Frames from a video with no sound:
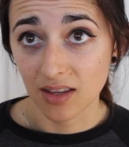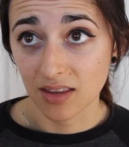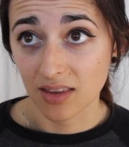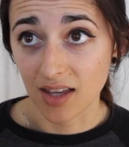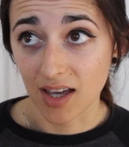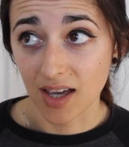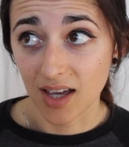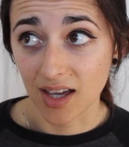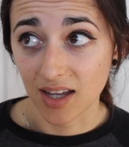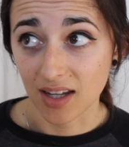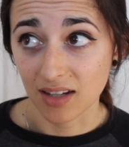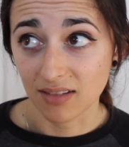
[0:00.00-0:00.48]

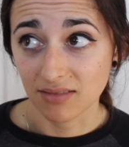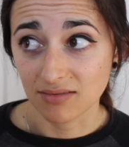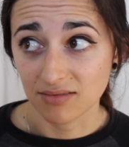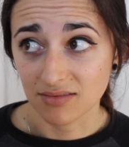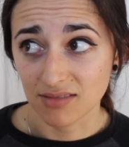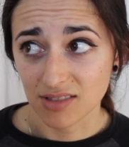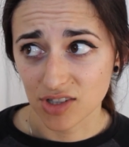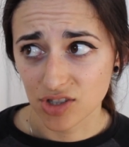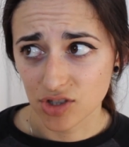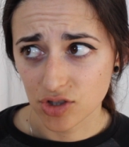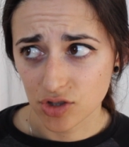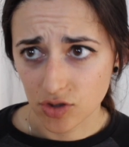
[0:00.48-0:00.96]
than
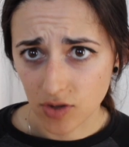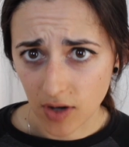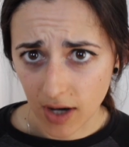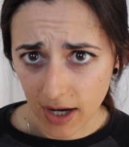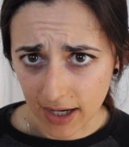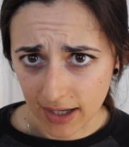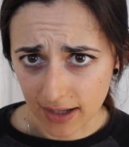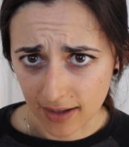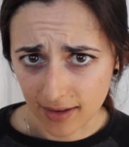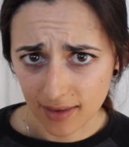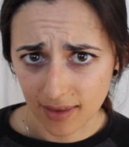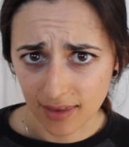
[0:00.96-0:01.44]

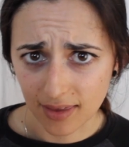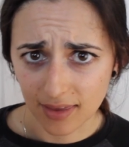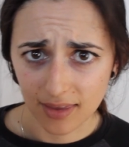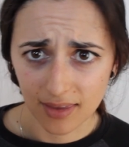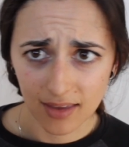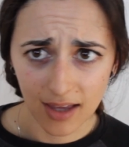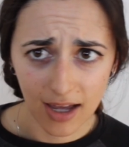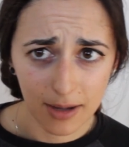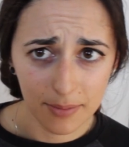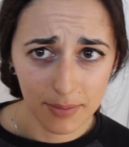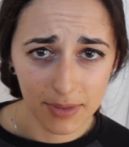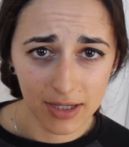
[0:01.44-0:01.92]
strength.
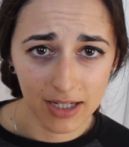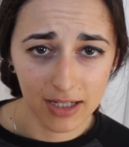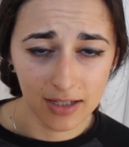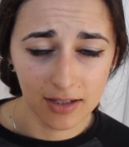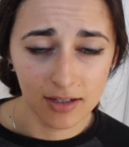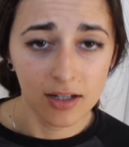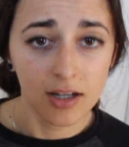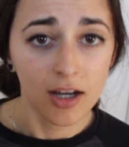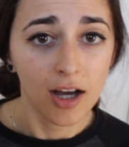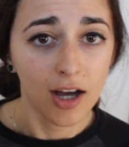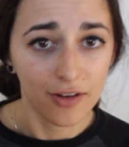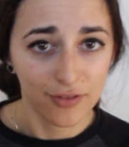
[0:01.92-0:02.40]
I
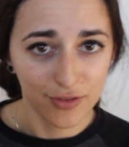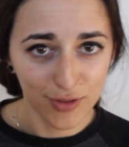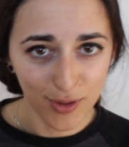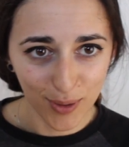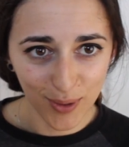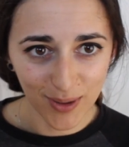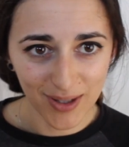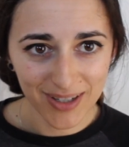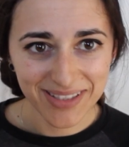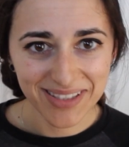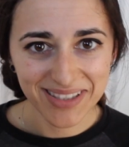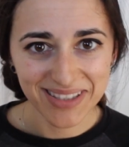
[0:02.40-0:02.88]
mean, of
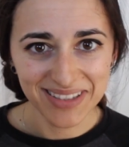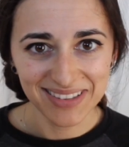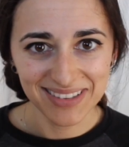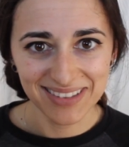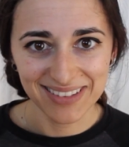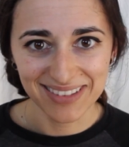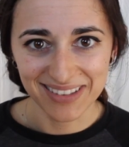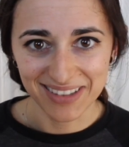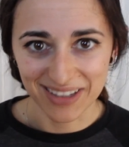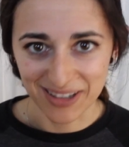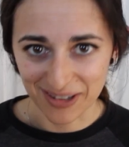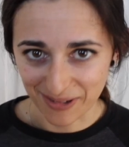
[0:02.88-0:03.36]
course,
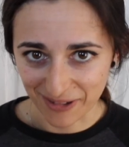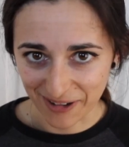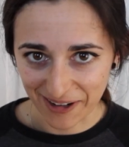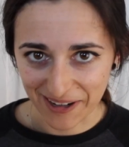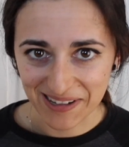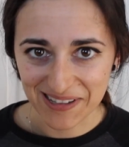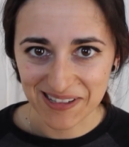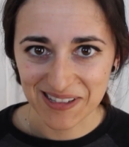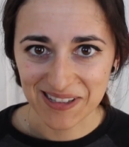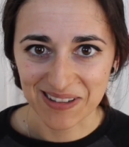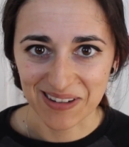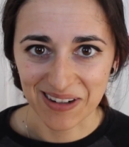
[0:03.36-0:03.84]
you can work
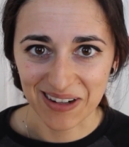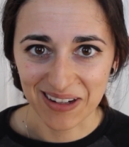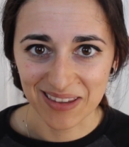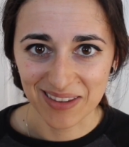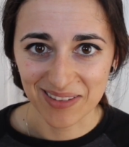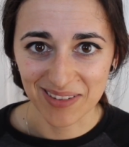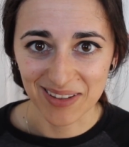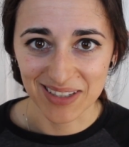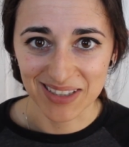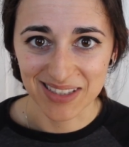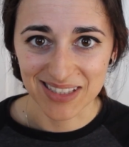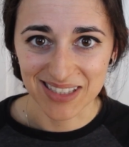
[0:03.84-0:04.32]
on strength
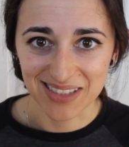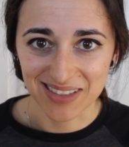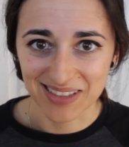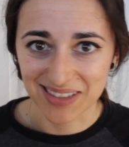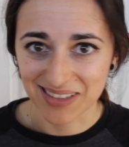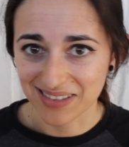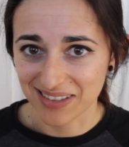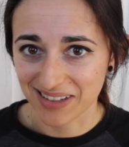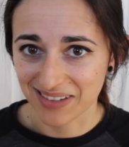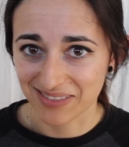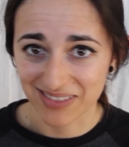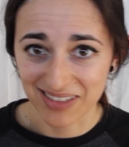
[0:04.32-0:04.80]
while
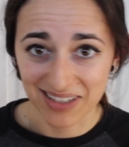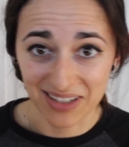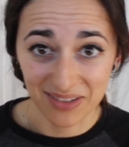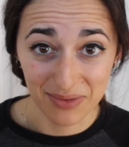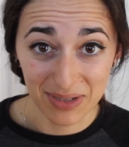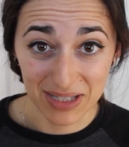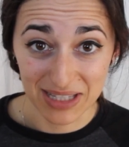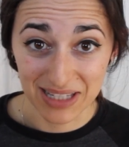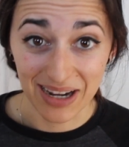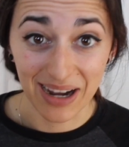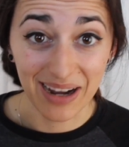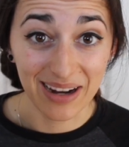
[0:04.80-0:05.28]
doing what I'm going to
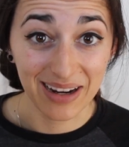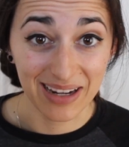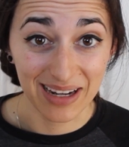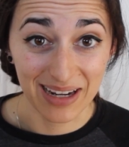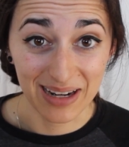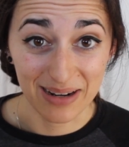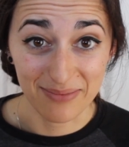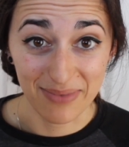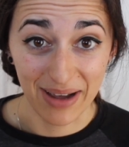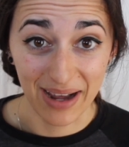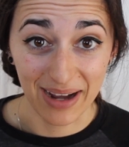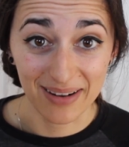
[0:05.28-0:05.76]
be
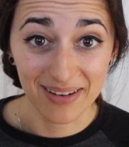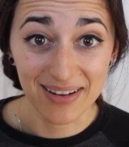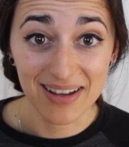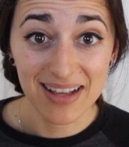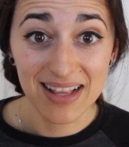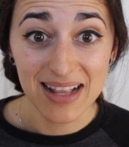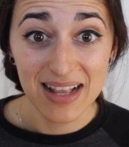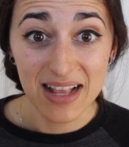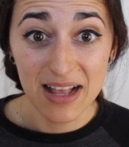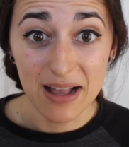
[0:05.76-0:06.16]
talking about.